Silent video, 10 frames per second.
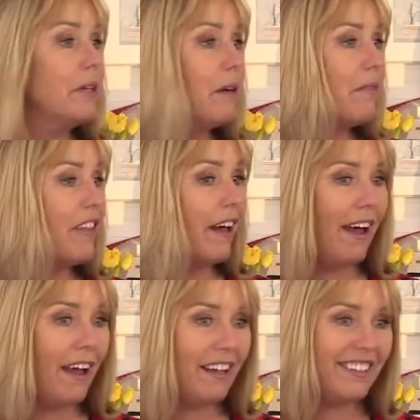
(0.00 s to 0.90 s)
coming up
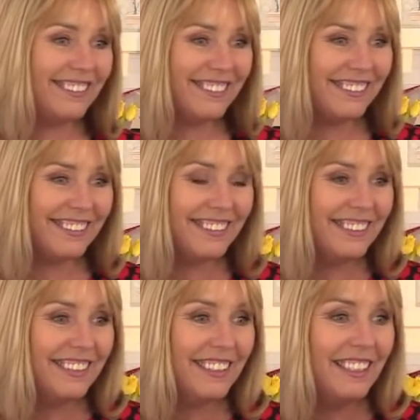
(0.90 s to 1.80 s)
there.
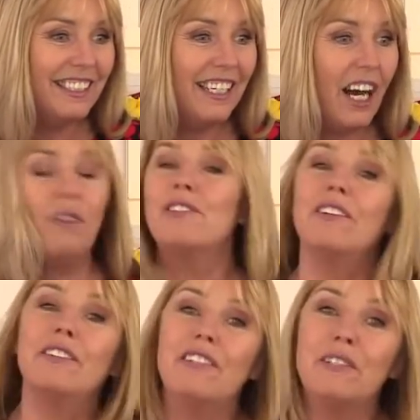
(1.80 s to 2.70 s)
Oh,
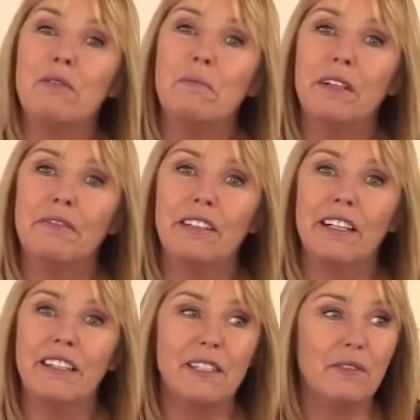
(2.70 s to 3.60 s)
dungarees would be
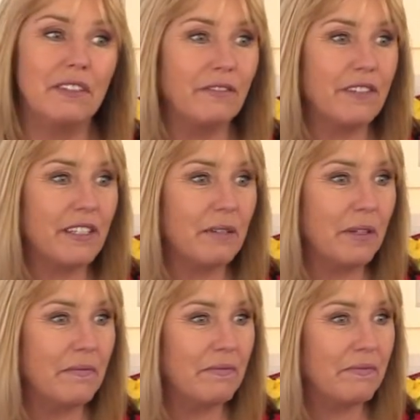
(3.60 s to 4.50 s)
lovely in this, wouldn't it, for
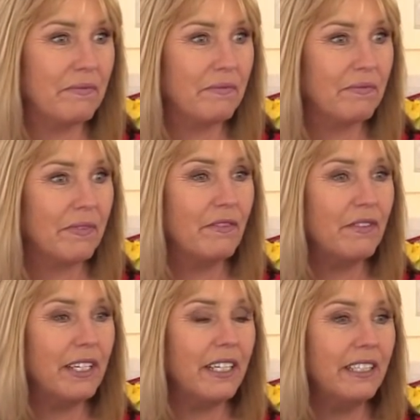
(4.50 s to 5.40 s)
summer?
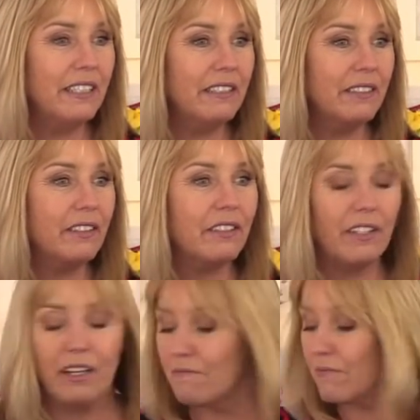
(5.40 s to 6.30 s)
Really
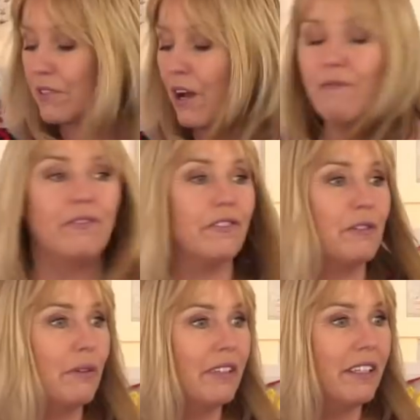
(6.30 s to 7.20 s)

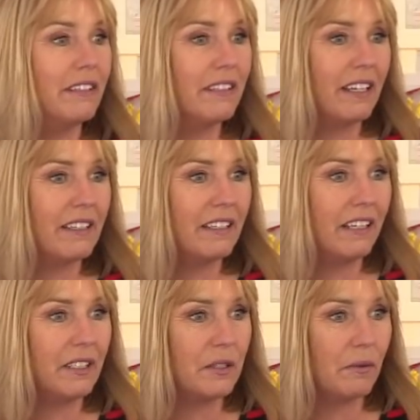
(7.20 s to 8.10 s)
comfortable and
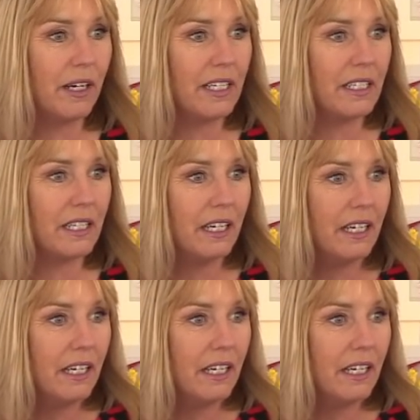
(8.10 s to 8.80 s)
lightweight.